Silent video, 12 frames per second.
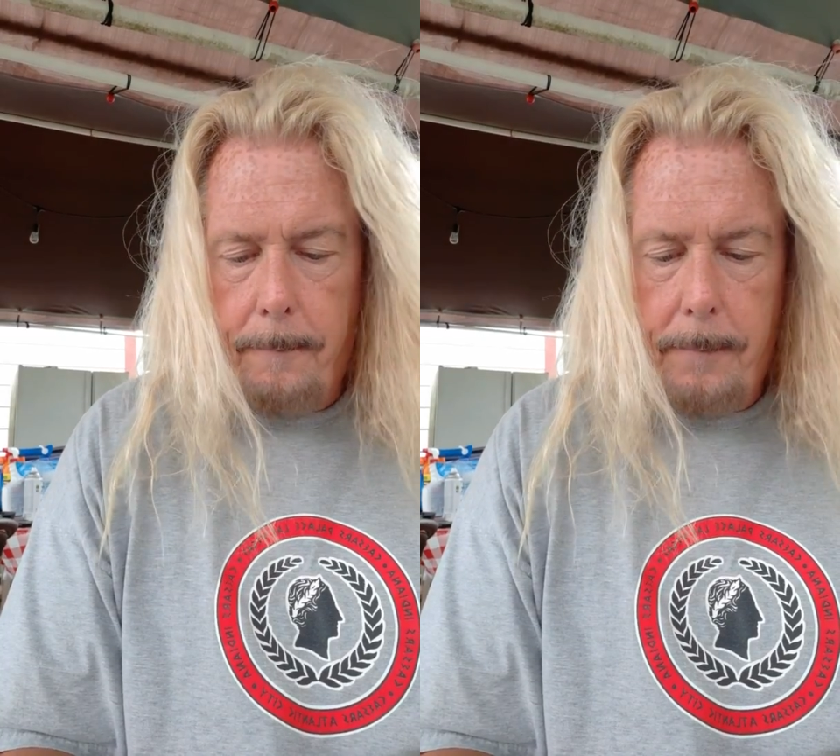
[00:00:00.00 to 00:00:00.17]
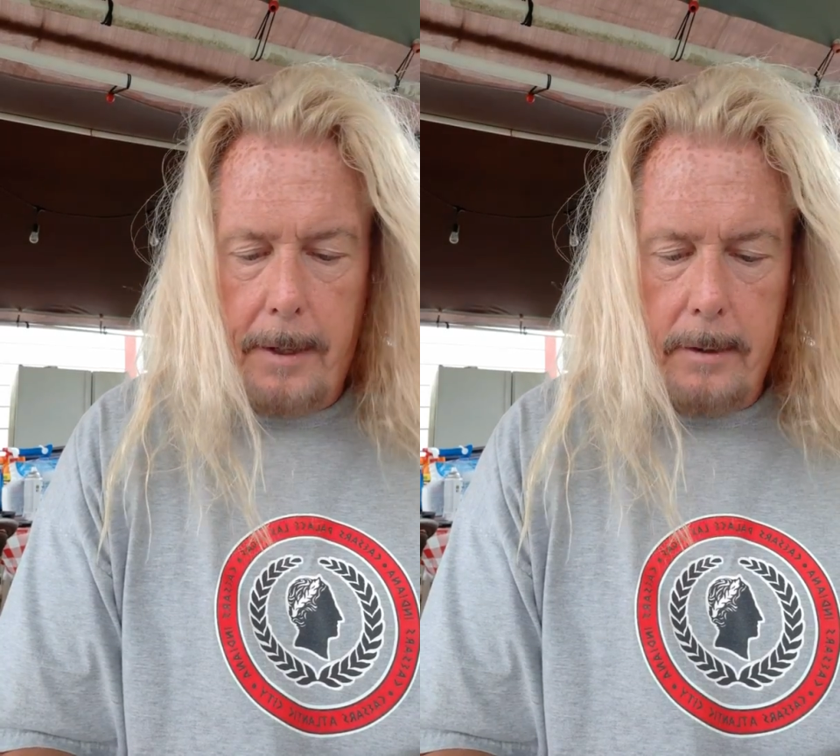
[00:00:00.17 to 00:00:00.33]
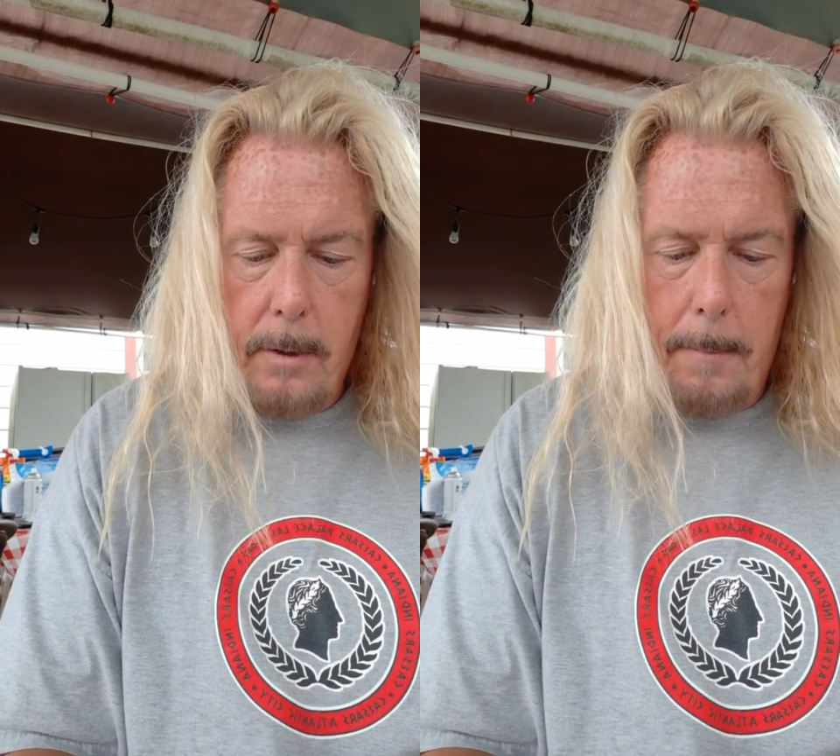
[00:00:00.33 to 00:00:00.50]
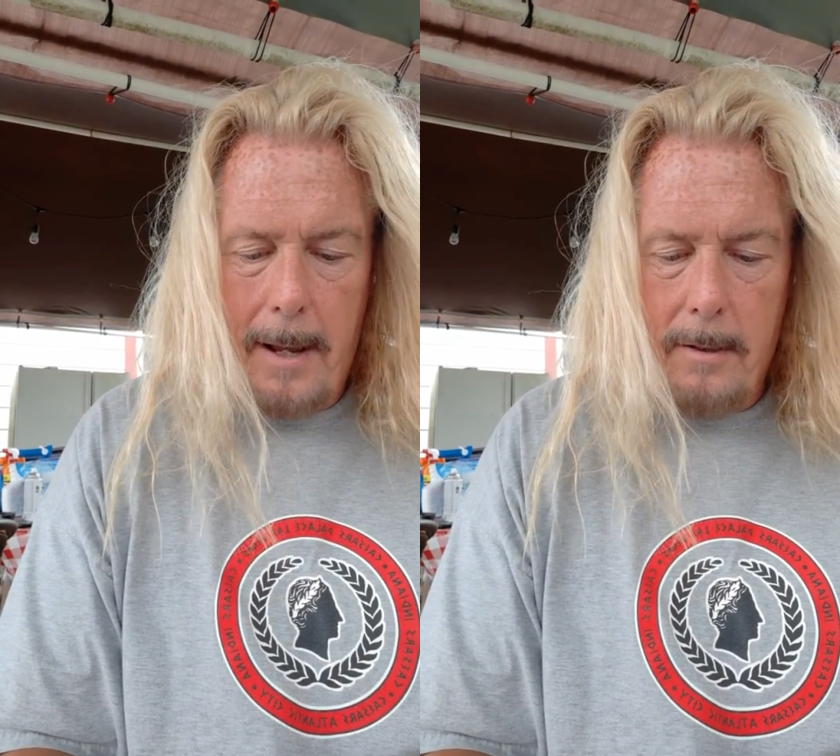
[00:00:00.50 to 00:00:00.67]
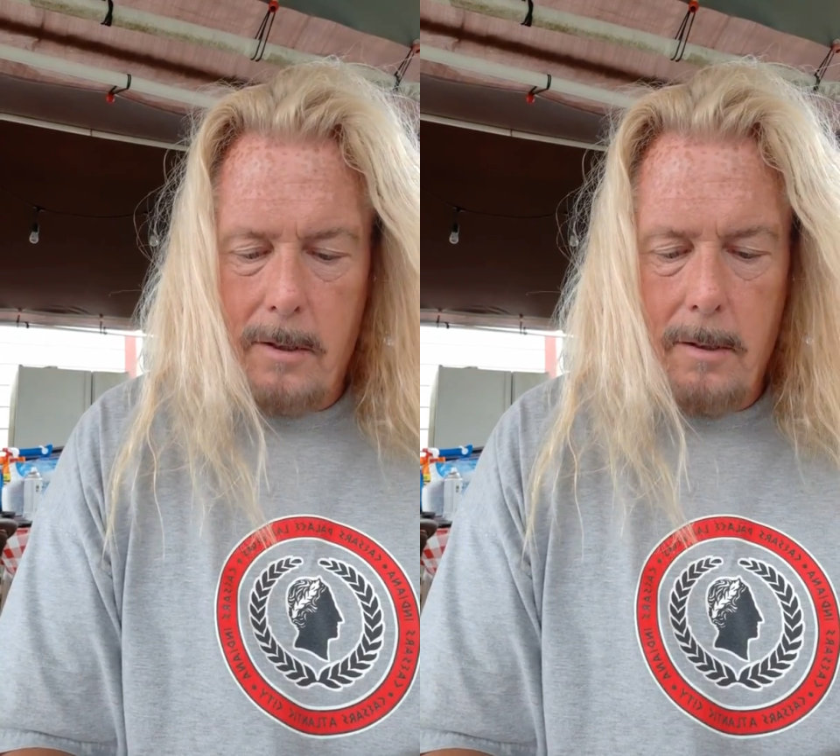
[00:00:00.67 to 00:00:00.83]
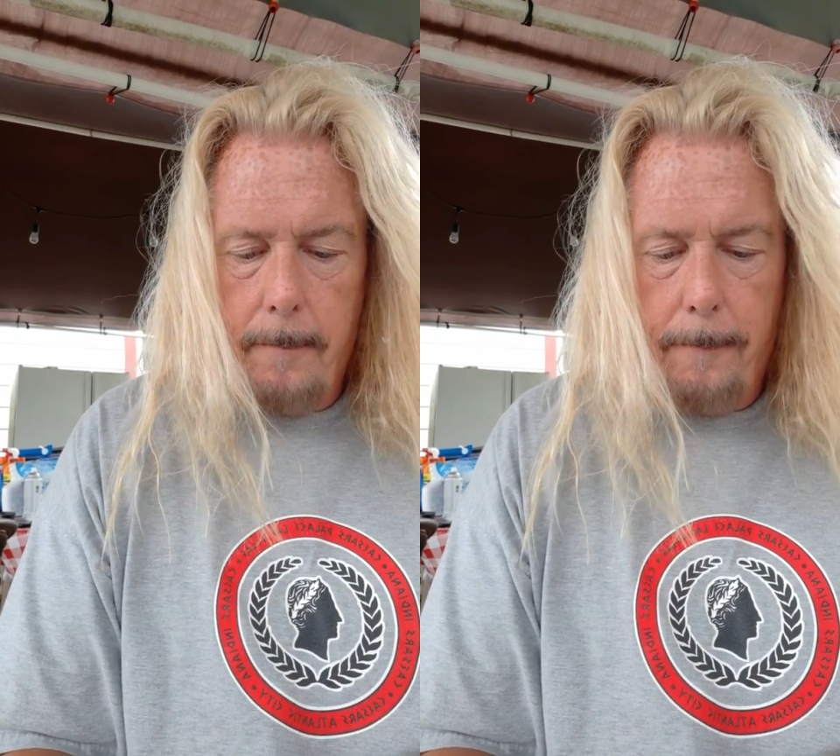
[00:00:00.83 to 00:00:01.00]
things about
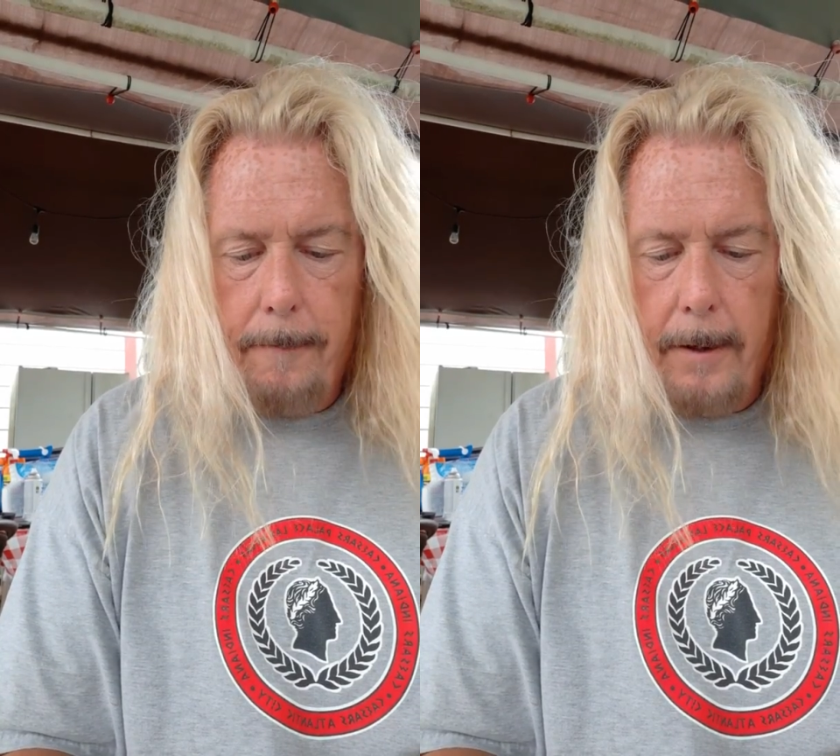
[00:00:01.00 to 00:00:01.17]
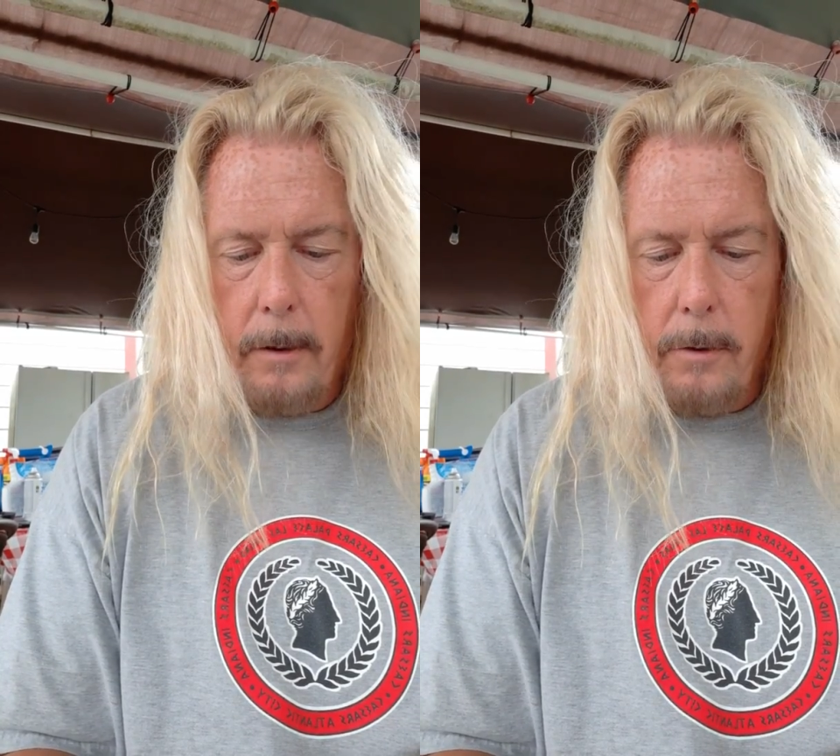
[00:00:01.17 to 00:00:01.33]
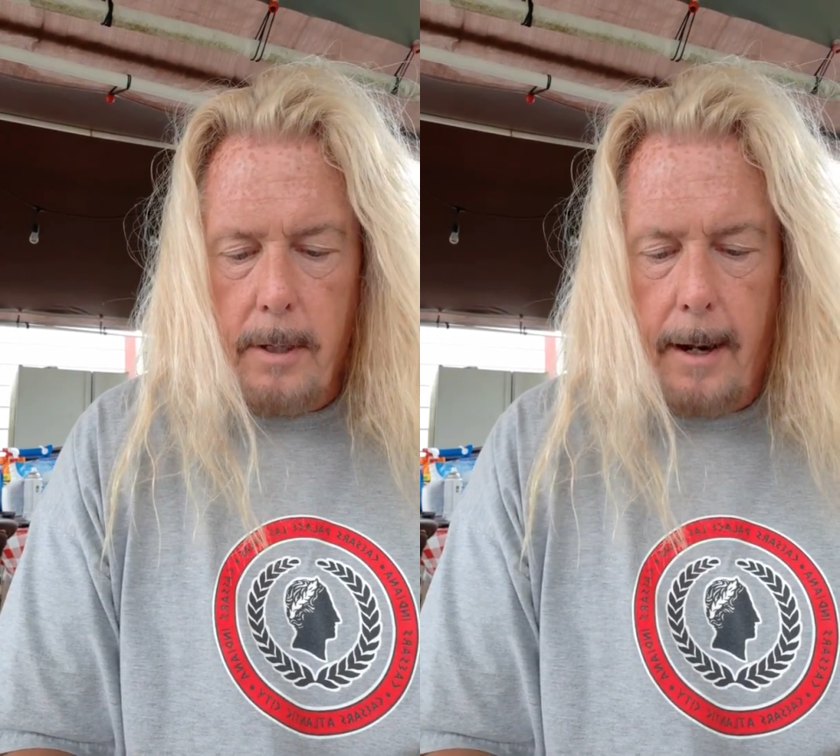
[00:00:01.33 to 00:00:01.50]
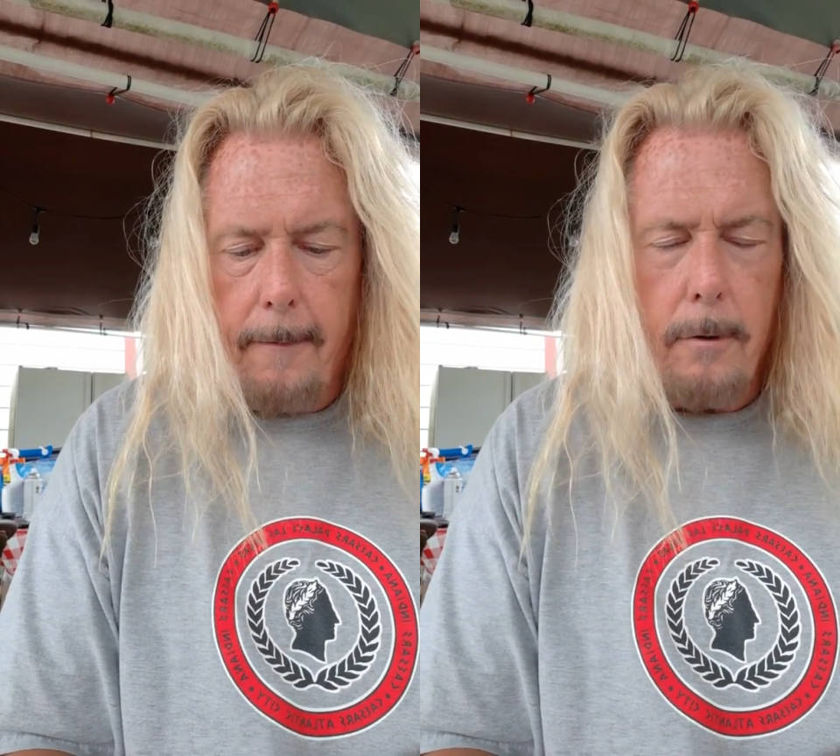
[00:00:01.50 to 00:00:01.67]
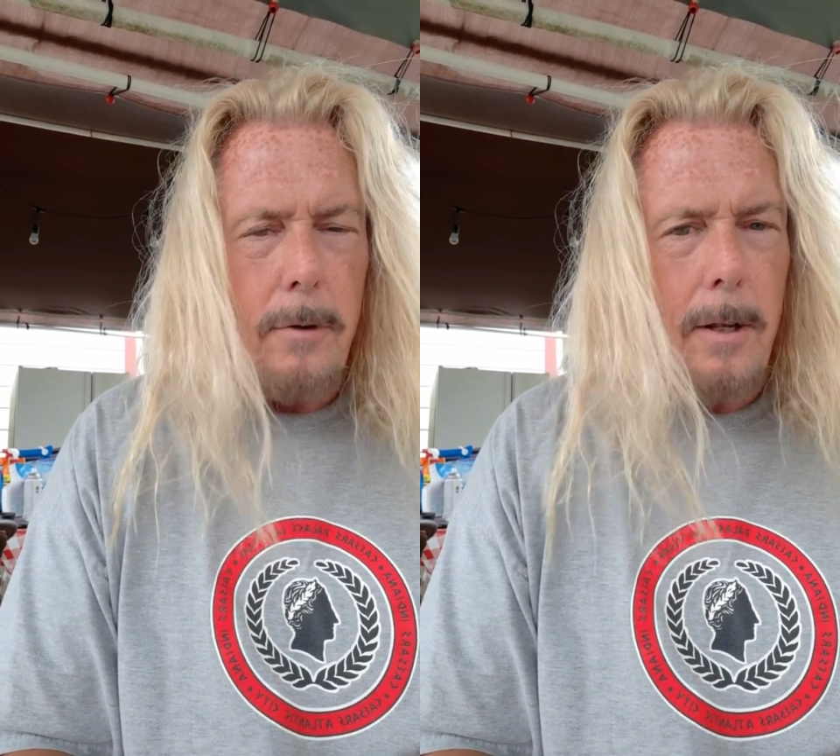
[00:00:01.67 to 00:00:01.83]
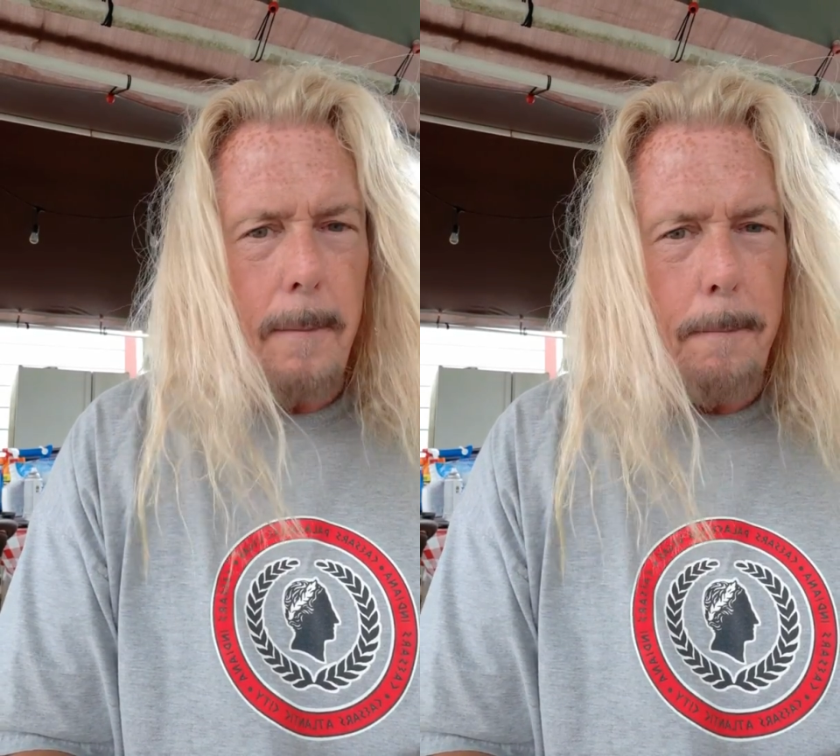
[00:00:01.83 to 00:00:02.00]
finger
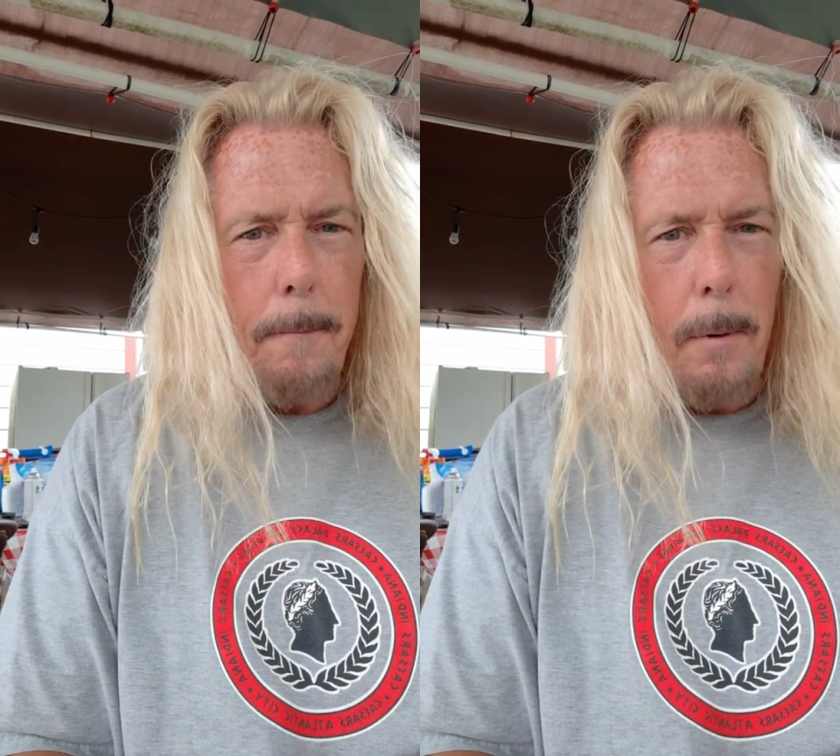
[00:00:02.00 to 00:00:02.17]
savers and